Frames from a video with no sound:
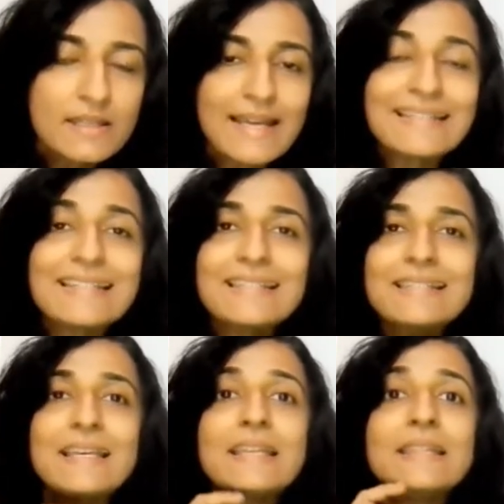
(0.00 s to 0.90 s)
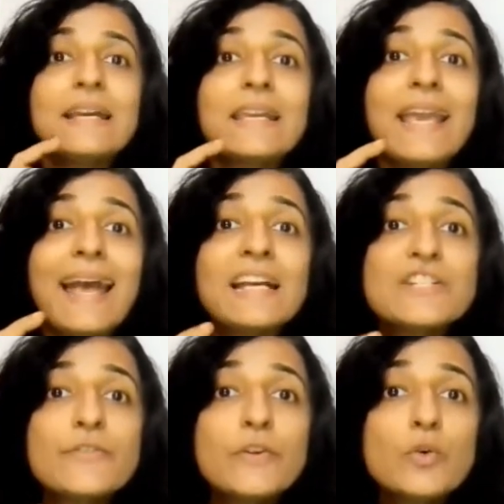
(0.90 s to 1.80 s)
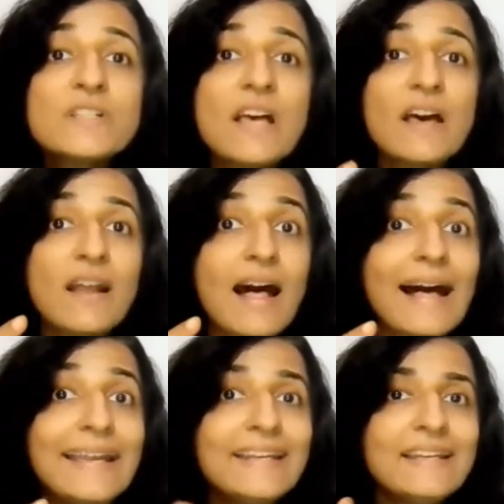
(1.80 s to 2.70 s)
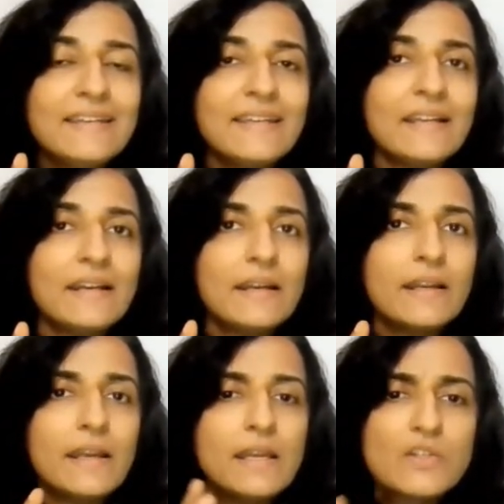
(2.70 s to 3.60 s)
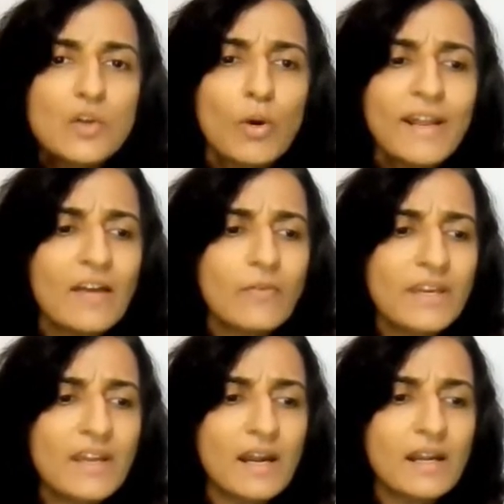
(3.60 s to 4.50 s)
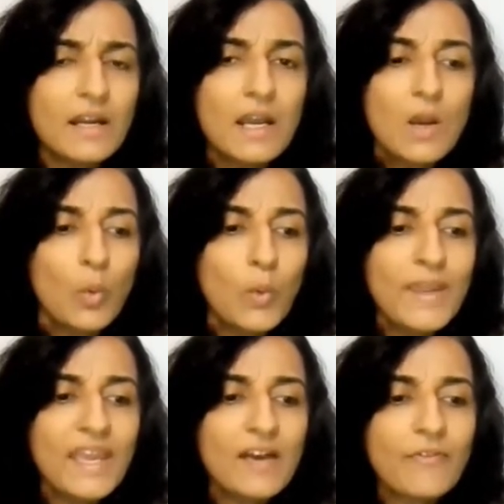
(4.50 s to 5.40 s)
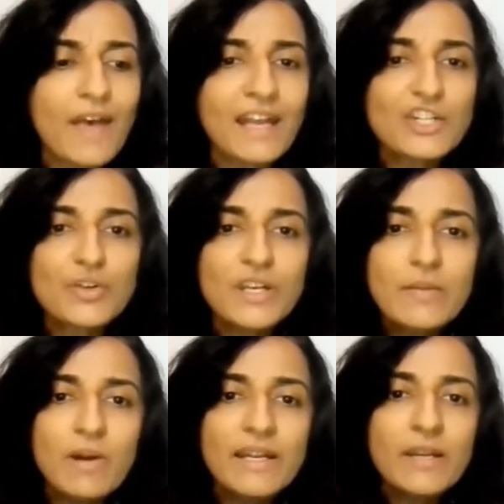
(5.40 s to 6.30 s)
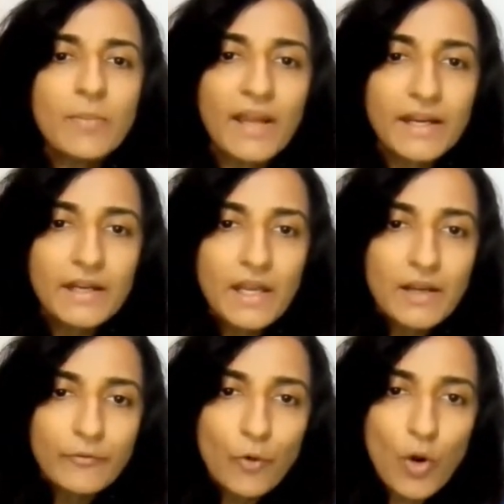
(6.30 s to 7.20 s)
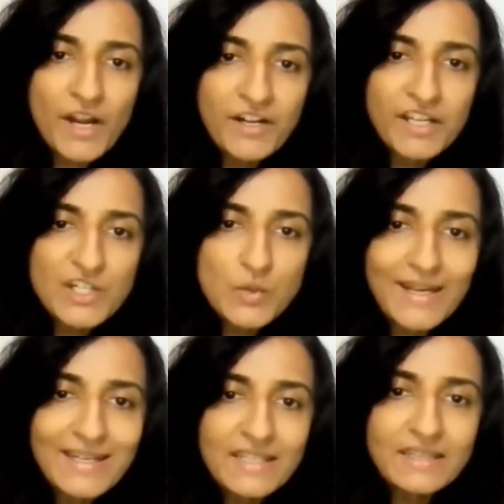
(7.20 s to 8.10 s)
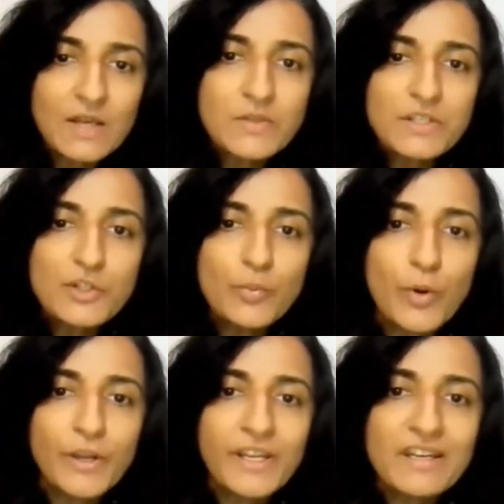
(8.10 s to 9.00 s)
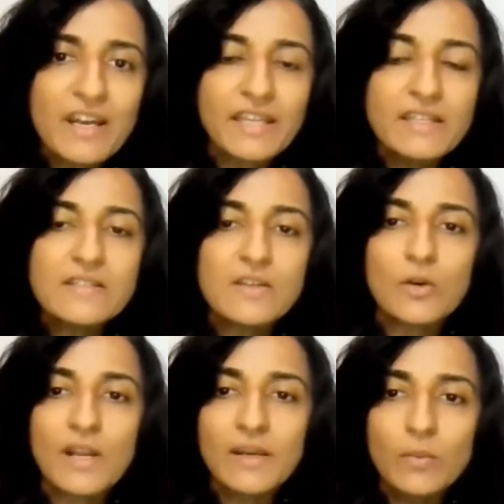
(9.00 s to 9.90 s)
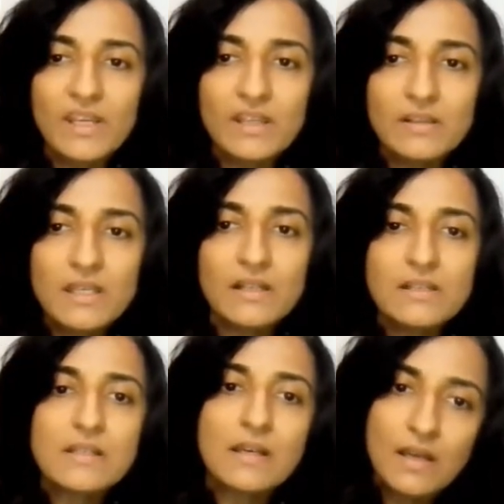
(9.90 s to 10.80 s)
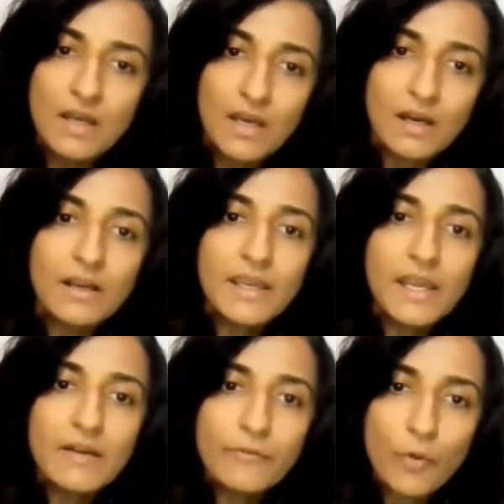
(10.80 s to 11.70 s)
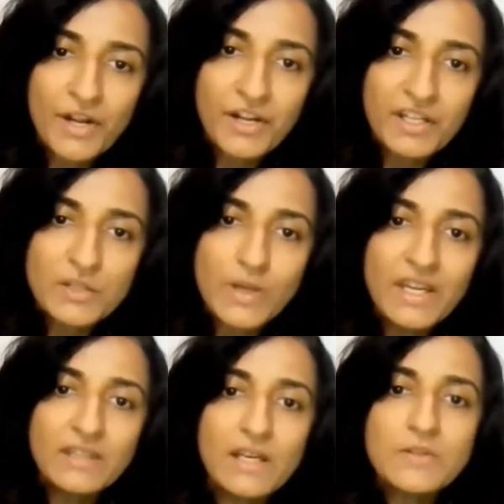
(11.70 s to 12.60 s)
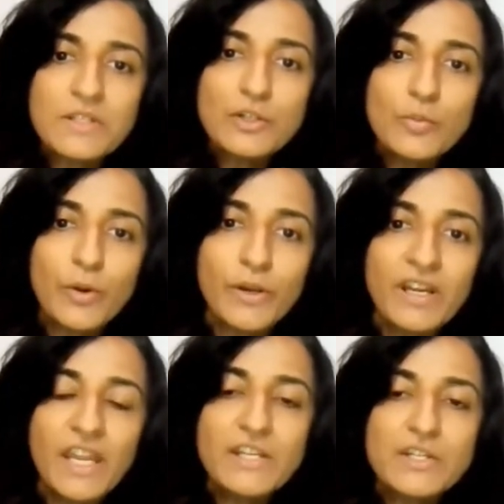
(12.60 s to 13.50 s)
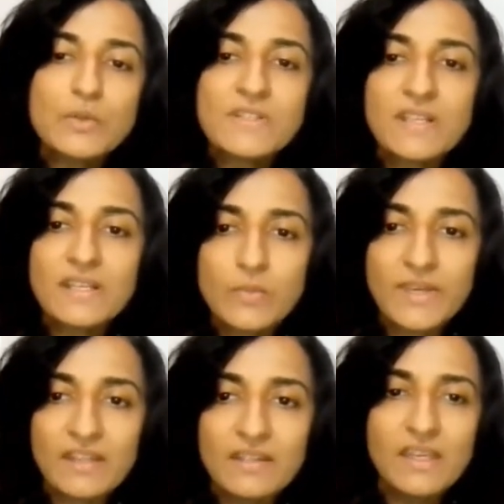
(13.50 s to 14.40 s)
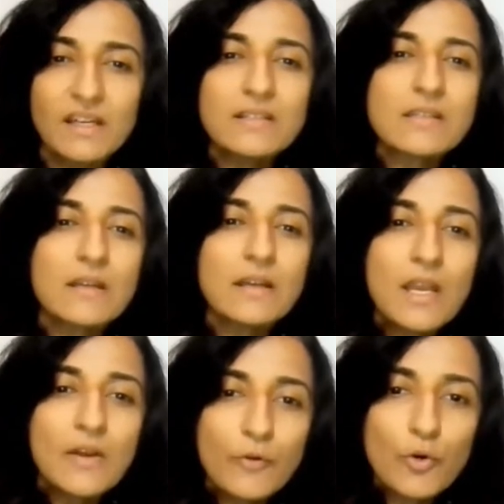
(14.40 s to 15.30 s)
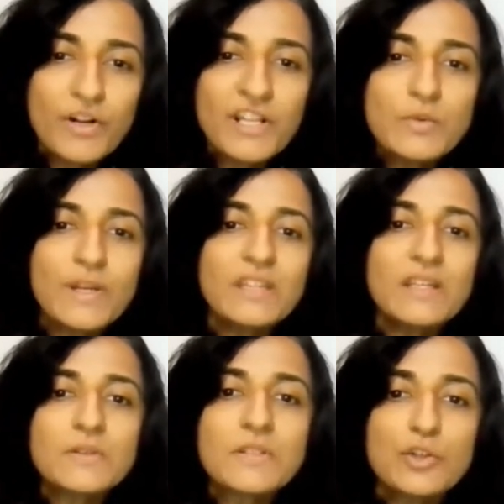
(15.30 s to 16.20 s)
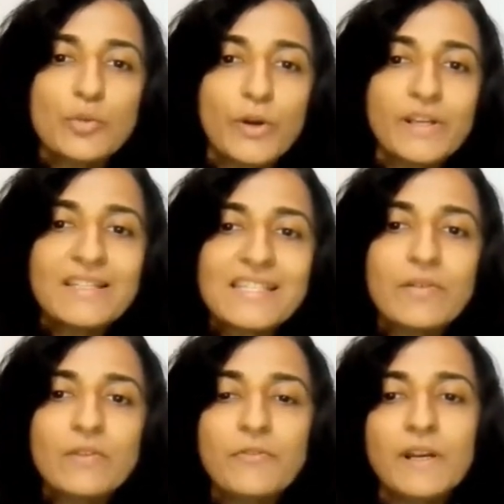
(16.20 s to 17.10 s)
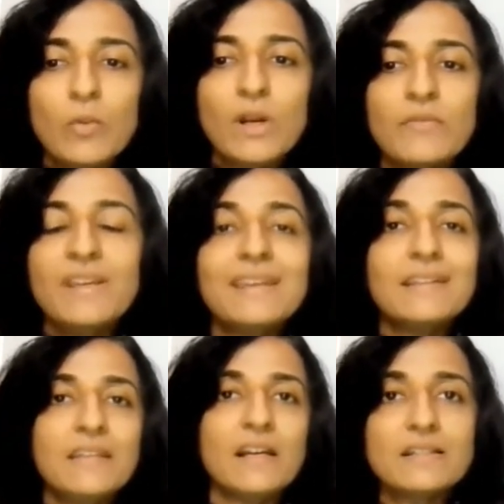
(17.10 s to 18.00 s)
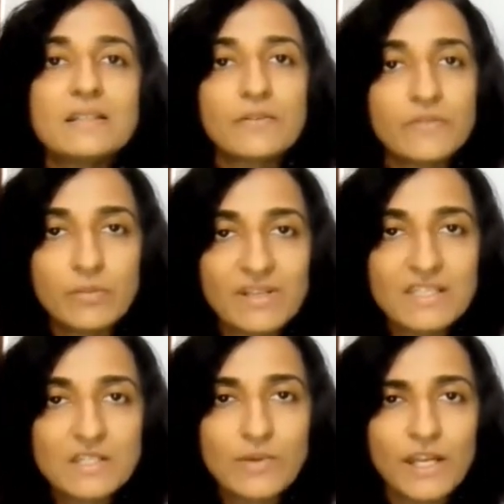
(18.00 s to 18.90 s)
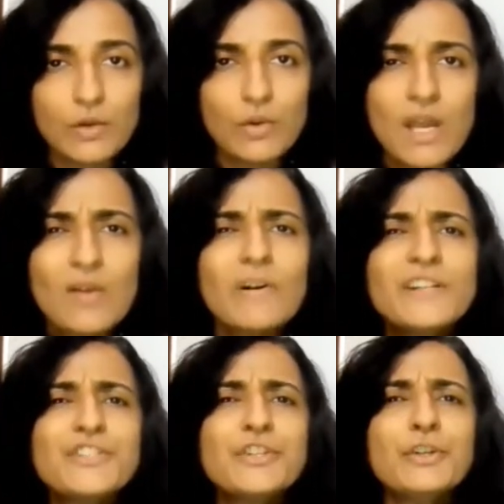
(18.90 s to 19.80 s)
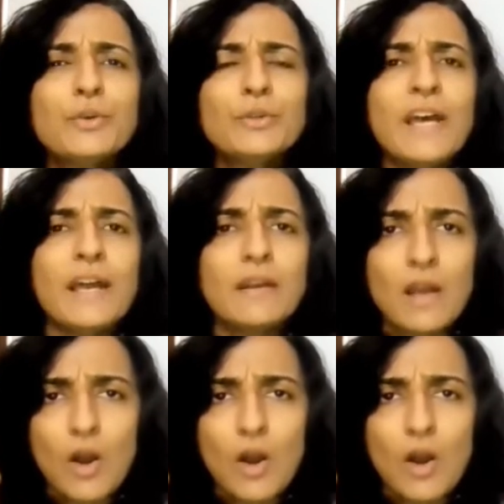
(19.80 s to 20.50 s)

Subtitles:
That is, the cash flows are identical. So what have we done? We have actually multiplied 420,000 into 0.909, we get the answer. Again, 420,000 into 0.826, we get the answer. 420,000 into 0.751, we get the answer of the present value. Why should you do that?